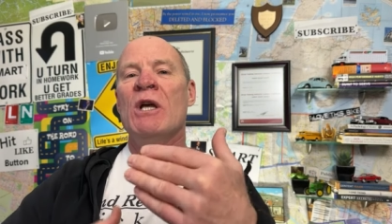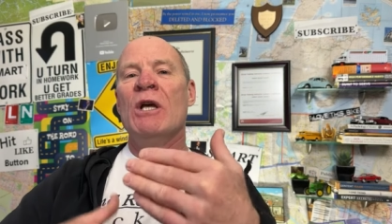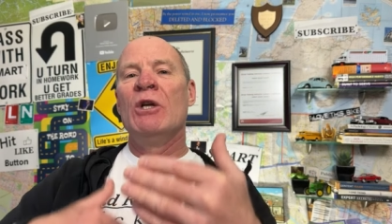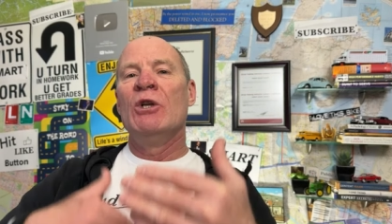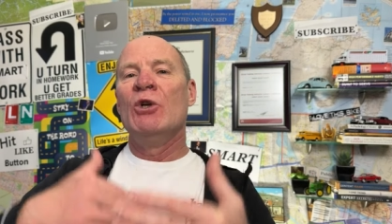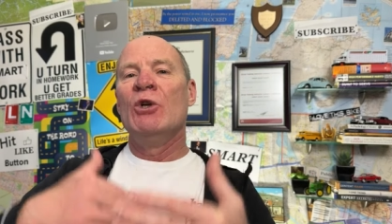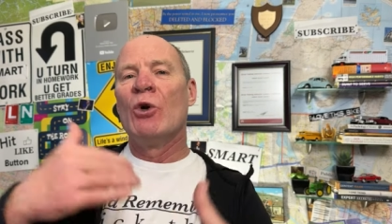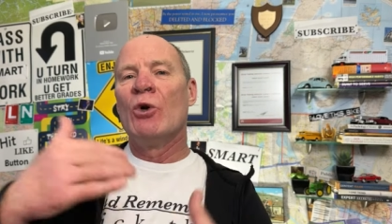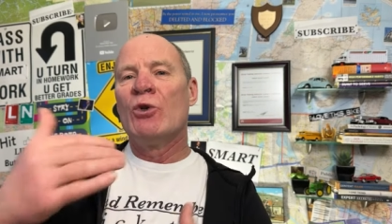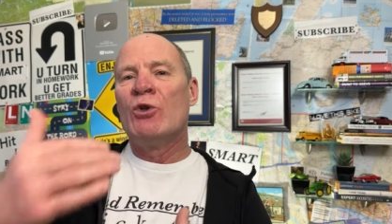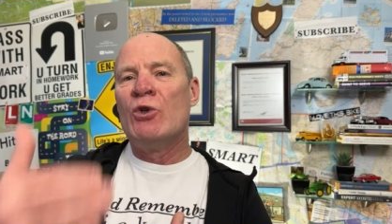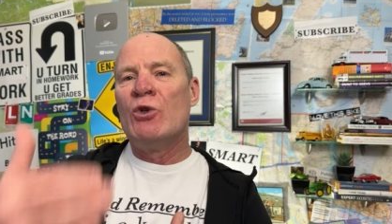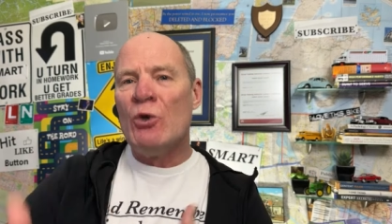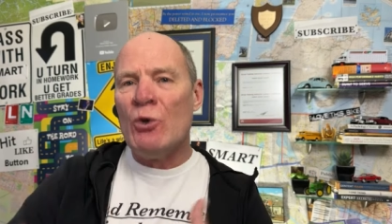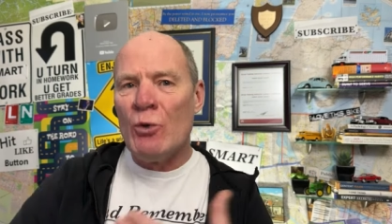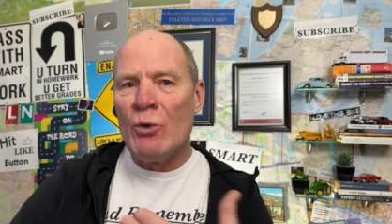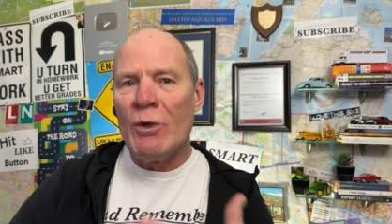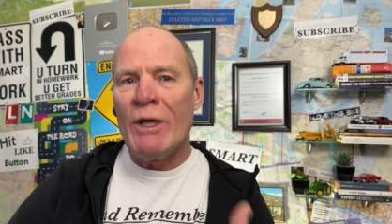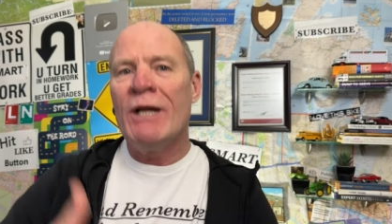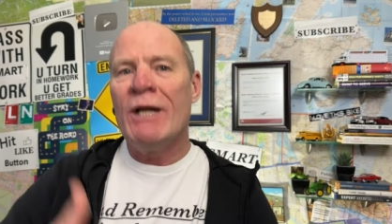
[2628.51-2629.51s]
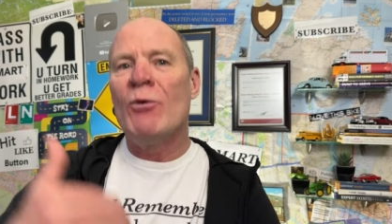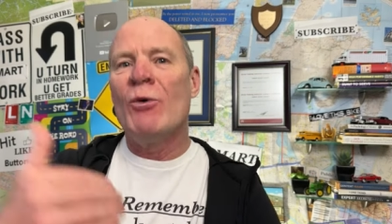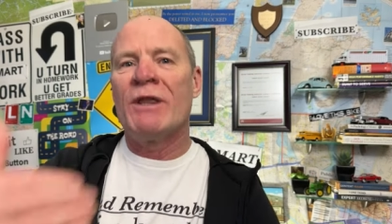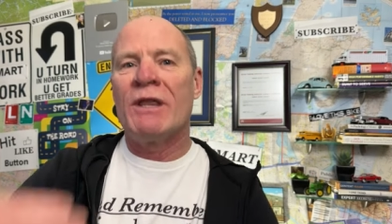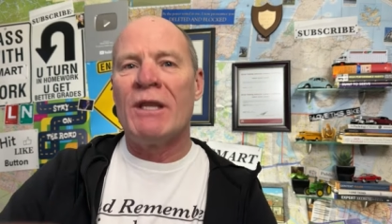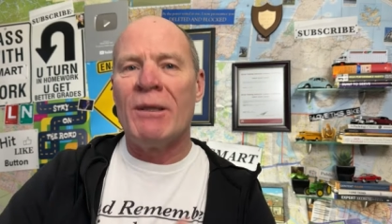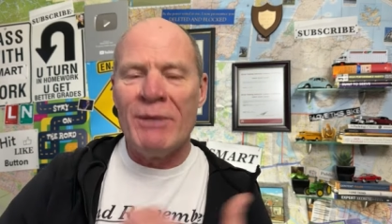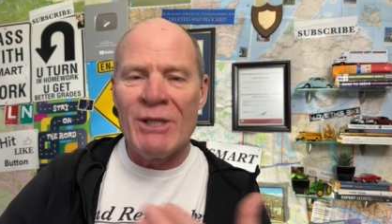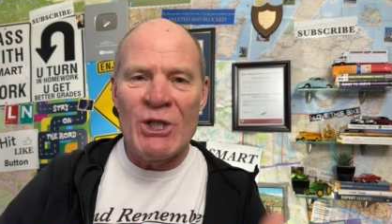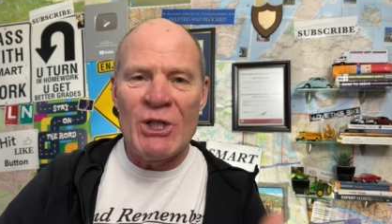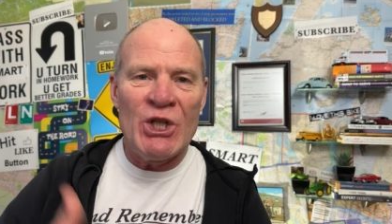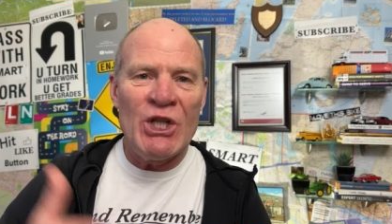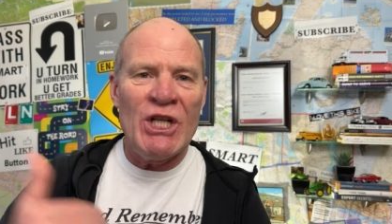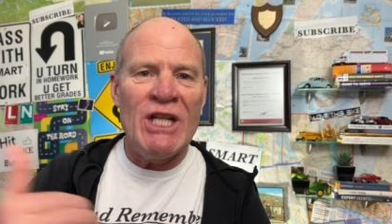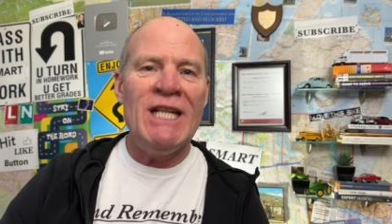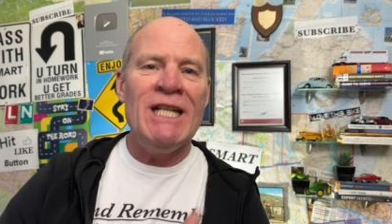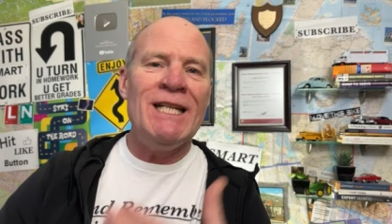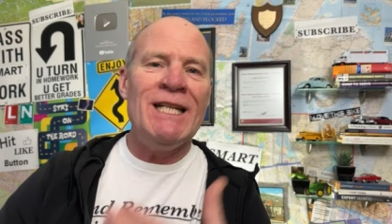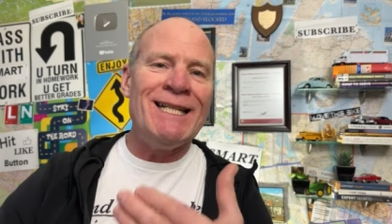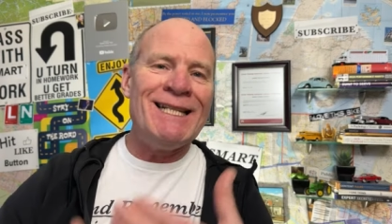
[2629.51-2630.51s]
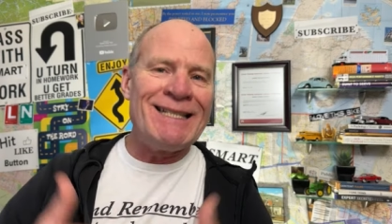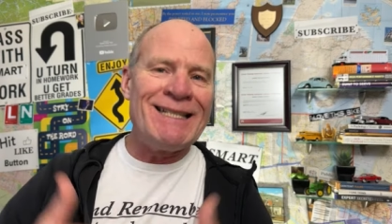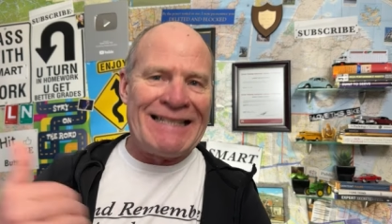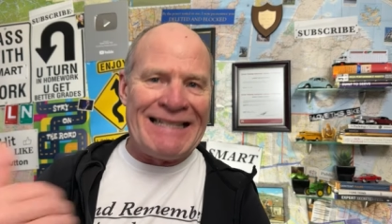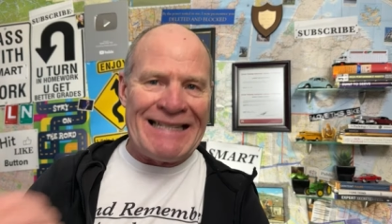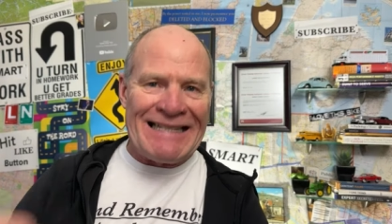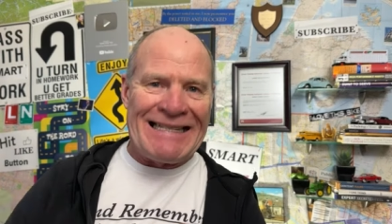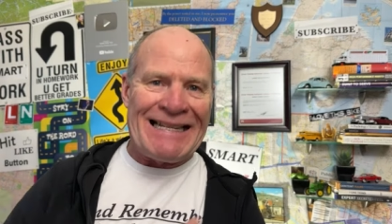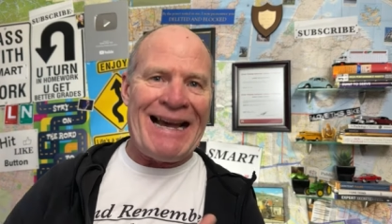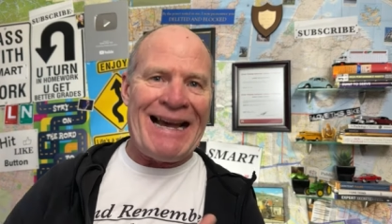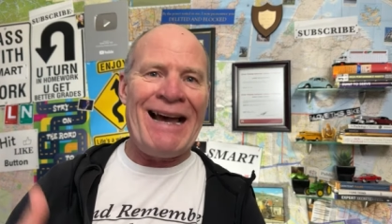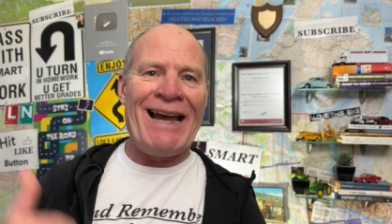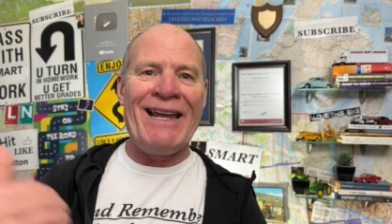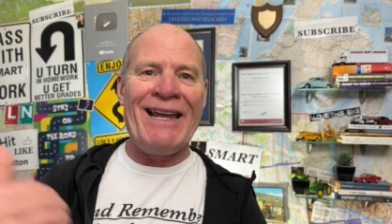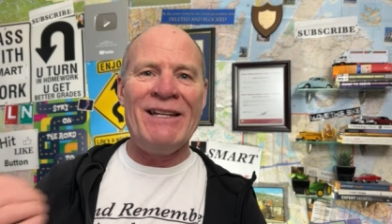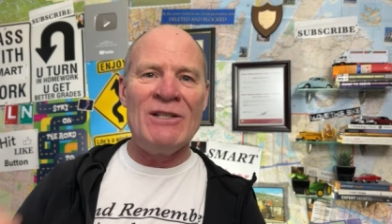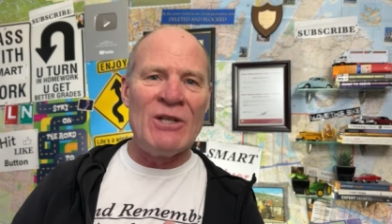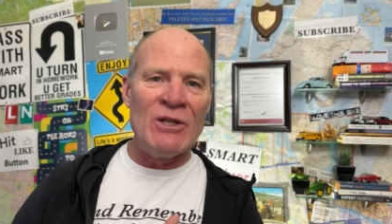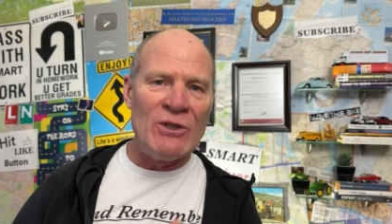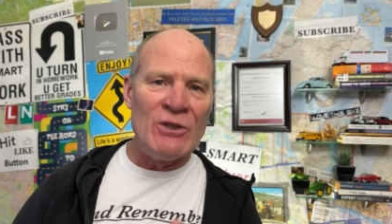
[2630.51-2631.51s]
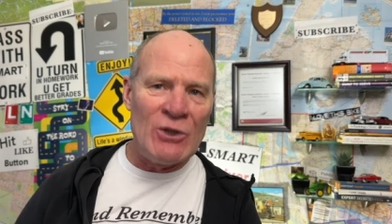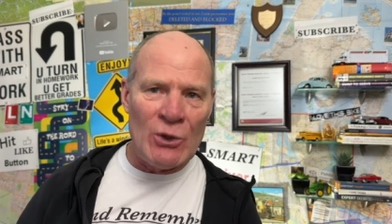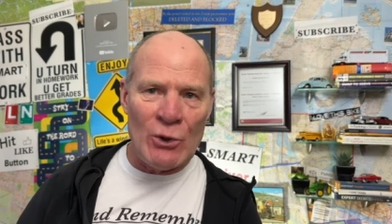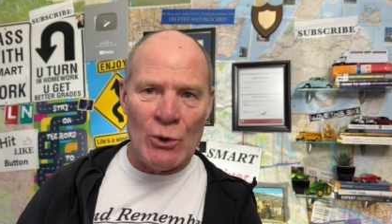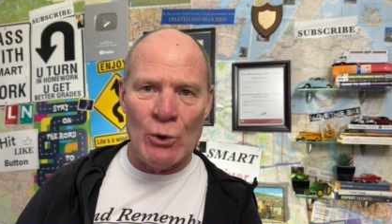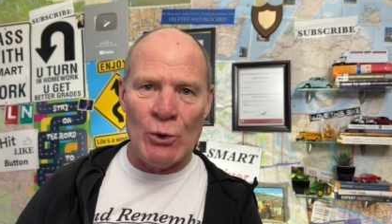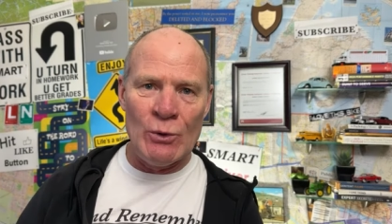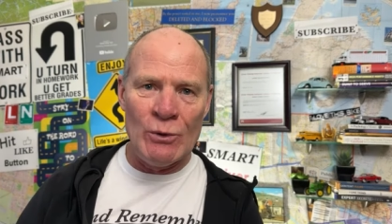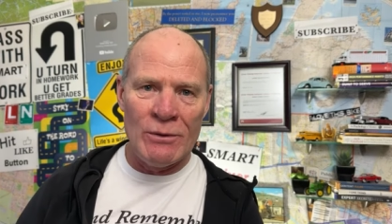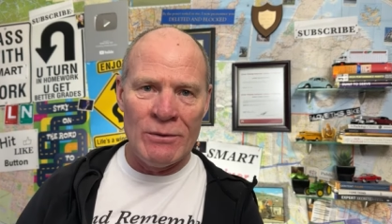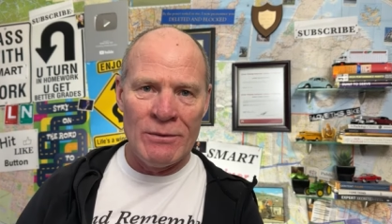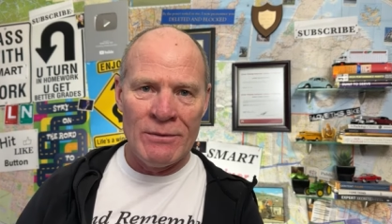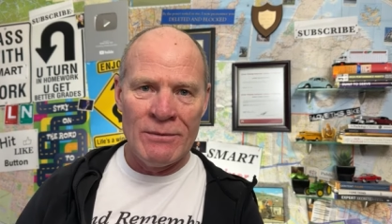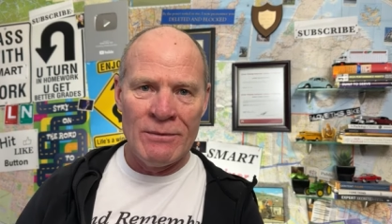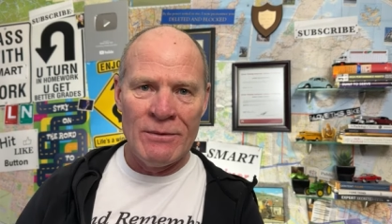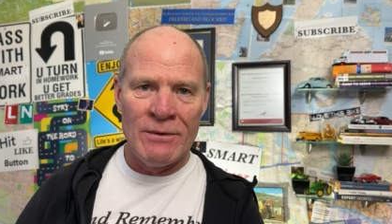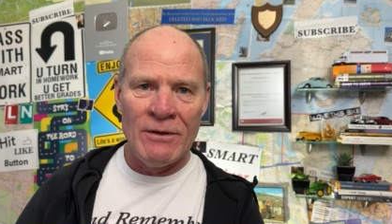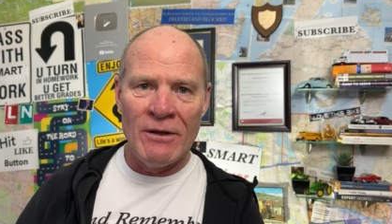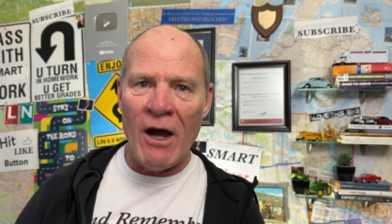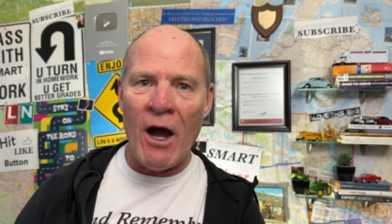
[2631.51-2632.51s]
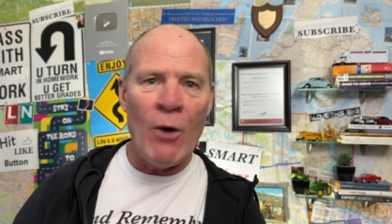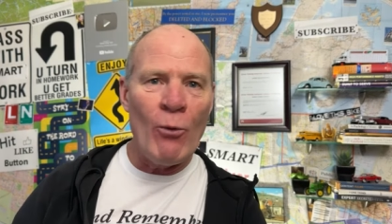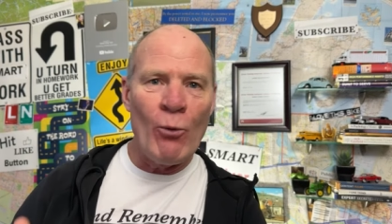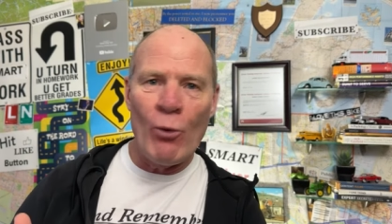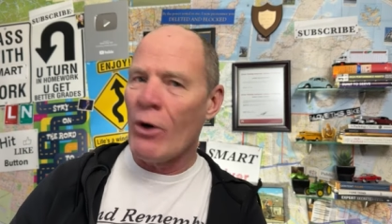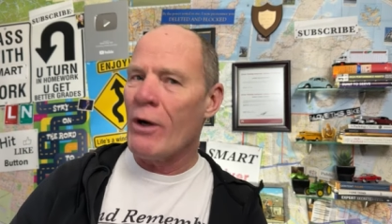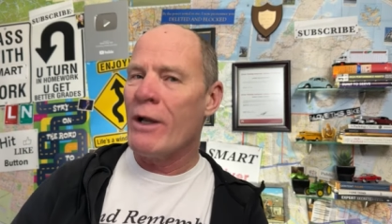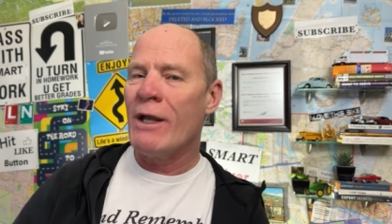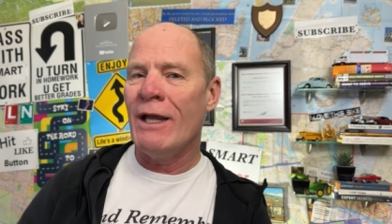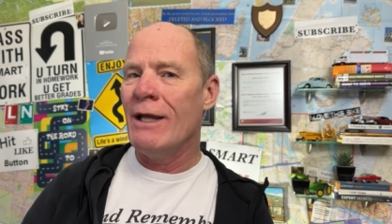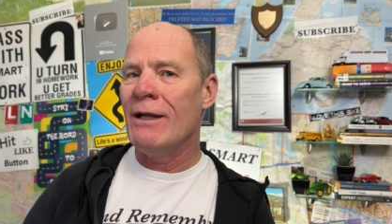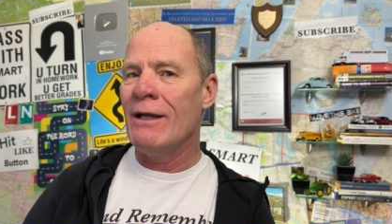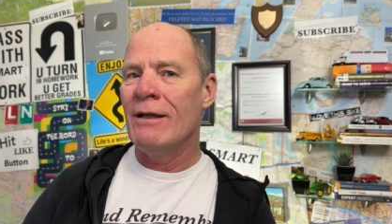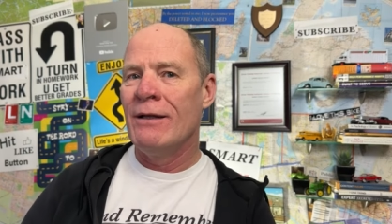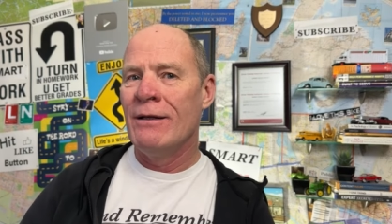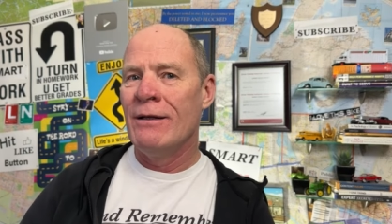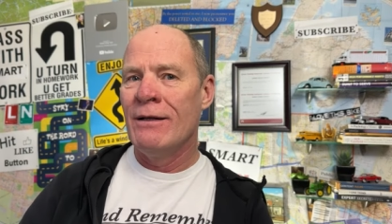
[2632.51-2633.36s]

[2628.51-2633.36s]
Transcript: you're doing what the machine is designed to do not working